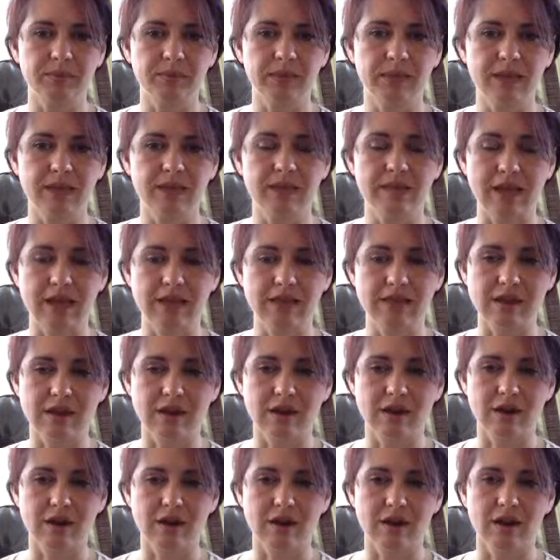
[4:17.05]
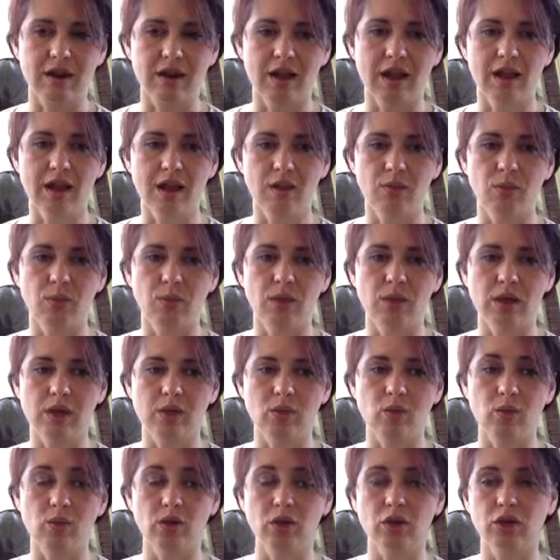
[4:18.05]
sent there, and we
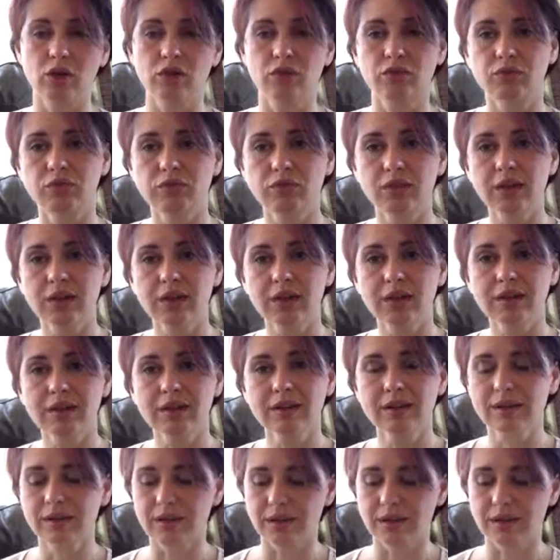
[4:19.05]
worked for free.